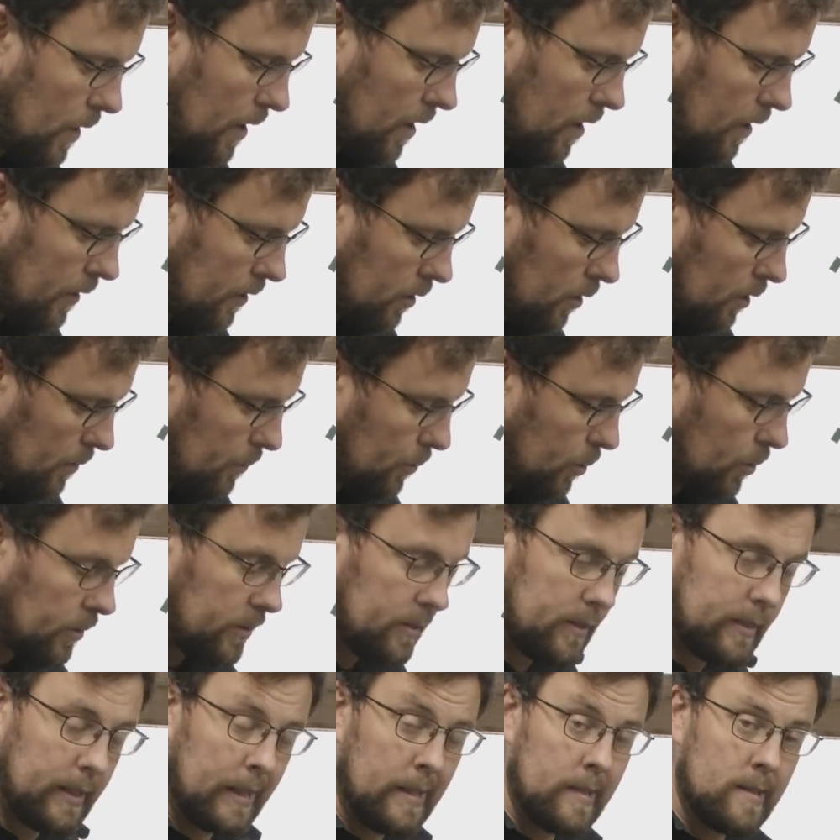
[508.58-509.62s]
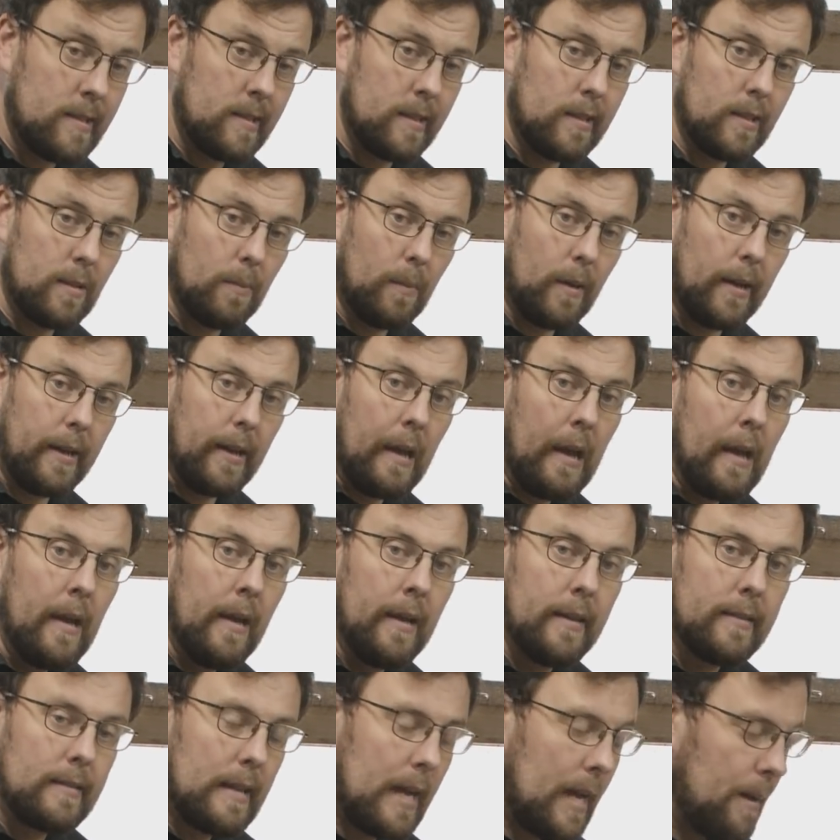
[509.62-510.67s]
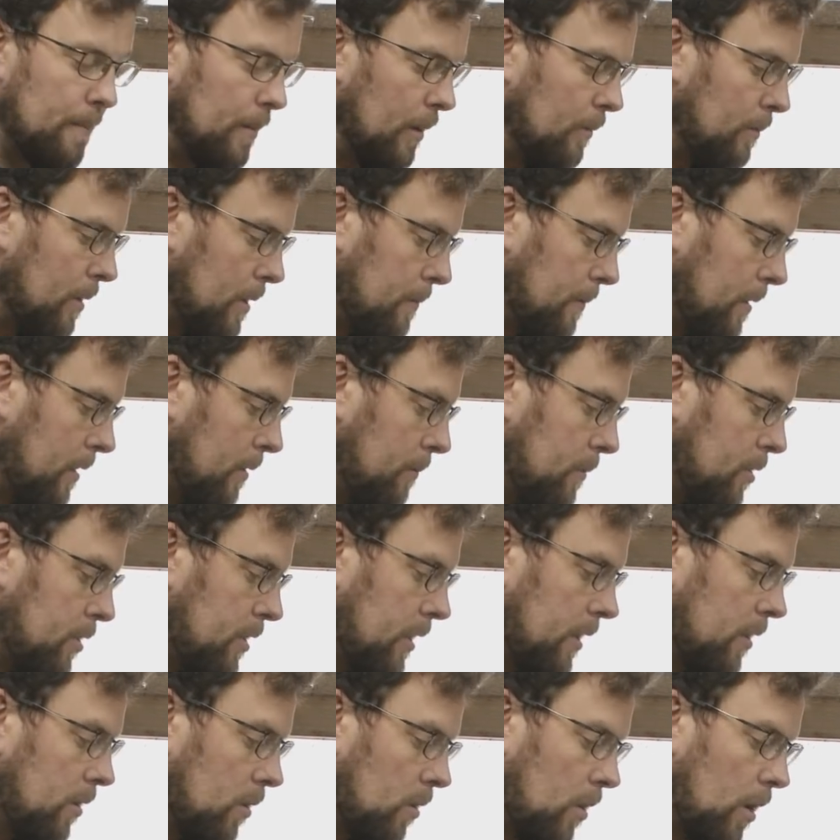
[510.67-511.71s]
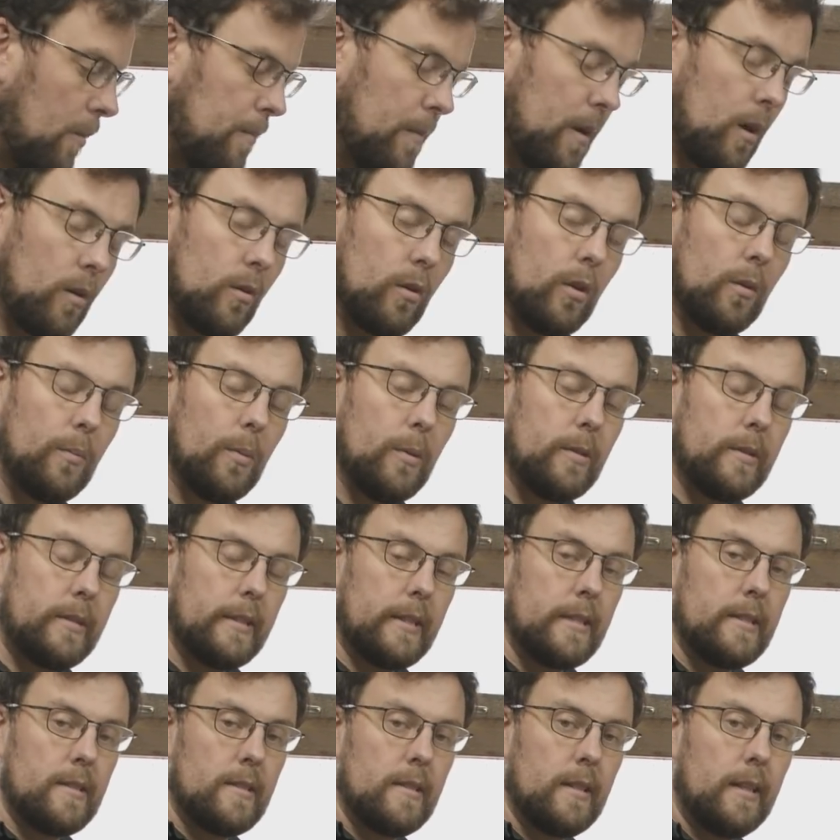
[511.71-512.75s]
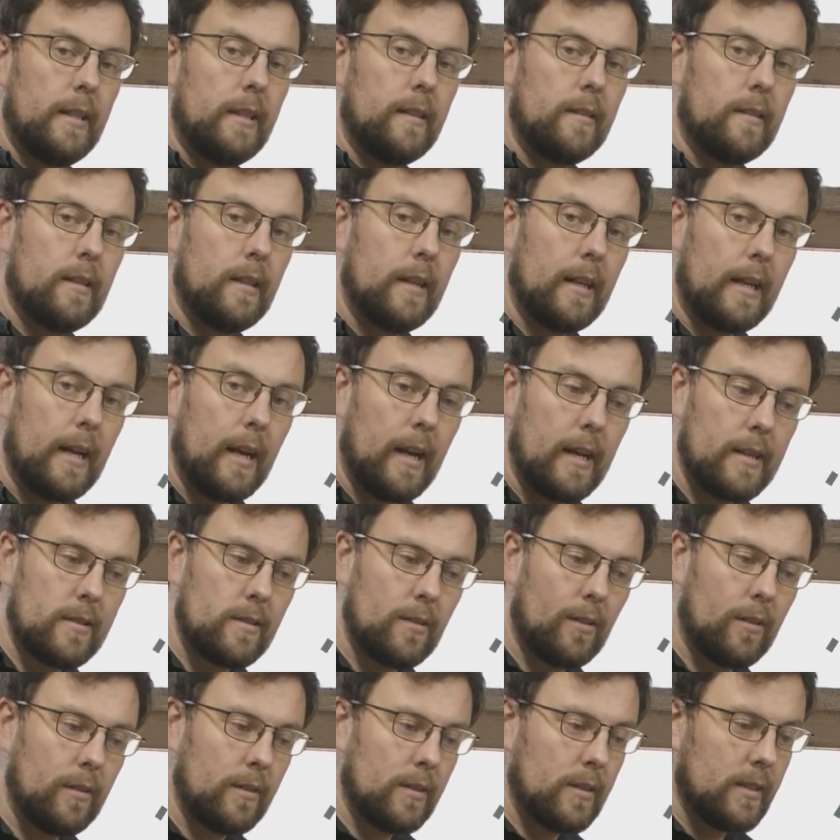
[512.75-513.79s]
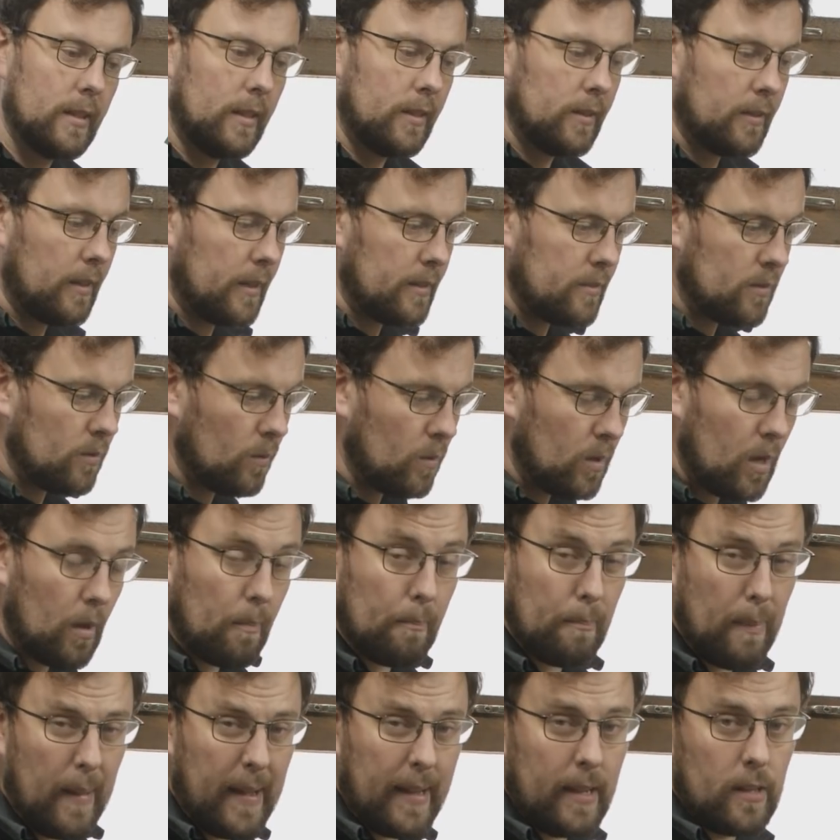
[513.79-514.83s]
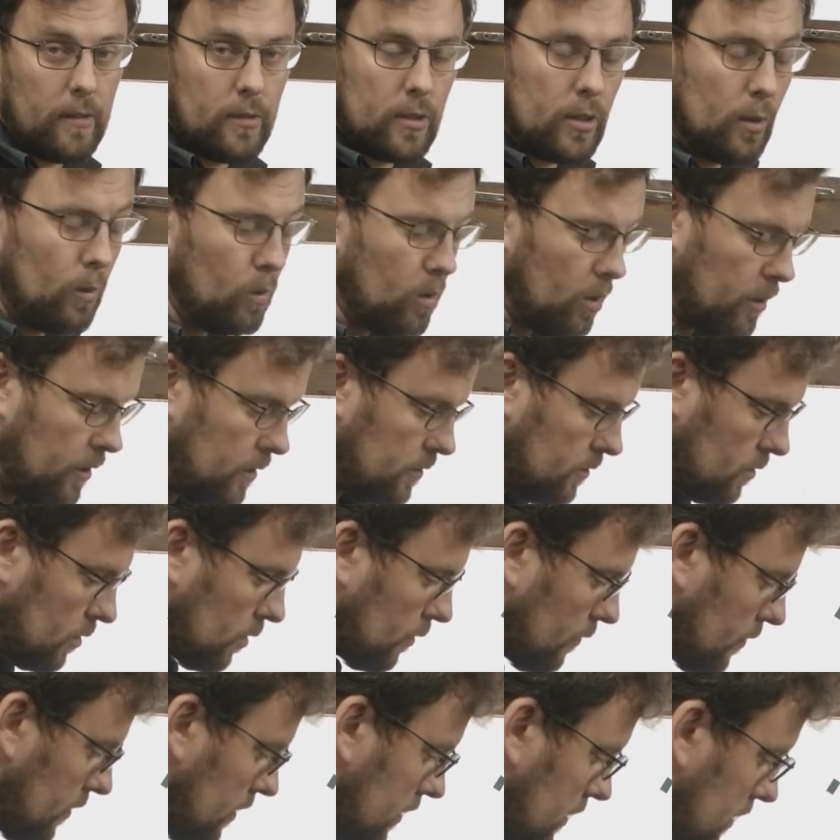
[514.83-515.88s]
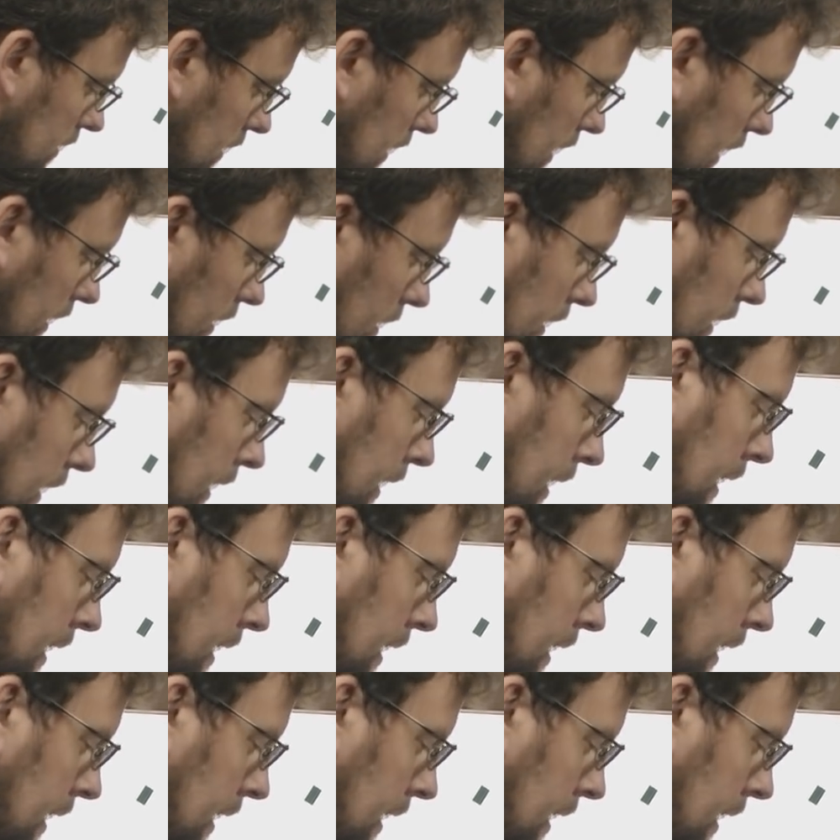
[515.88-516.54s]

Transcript: where I'm going to put dents into my table of my milling machine, or I'm not going to put dents into the cast iron of the cylinder head. So we're not banging 2 iron surfaces together.